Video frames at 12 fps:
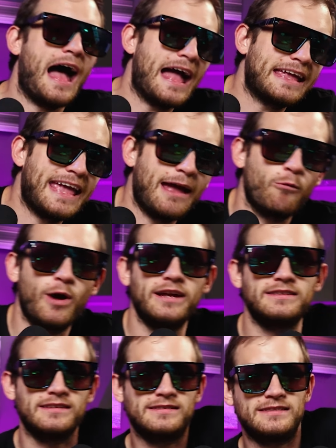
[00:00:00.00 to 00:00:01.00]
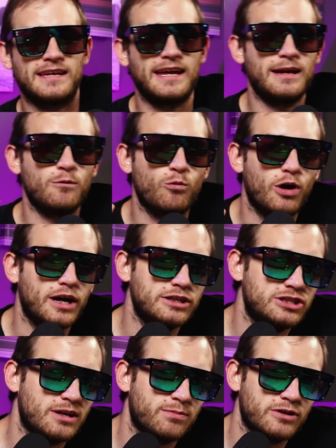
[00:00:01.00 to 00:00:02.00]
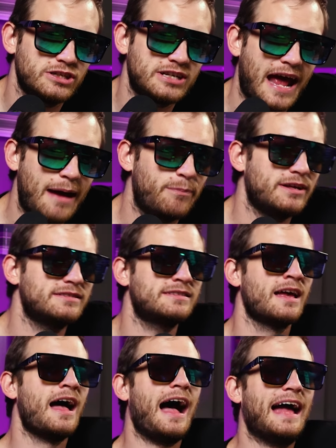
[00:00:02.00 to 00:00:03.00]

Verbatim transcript: I can't wait to see what gibberish happens.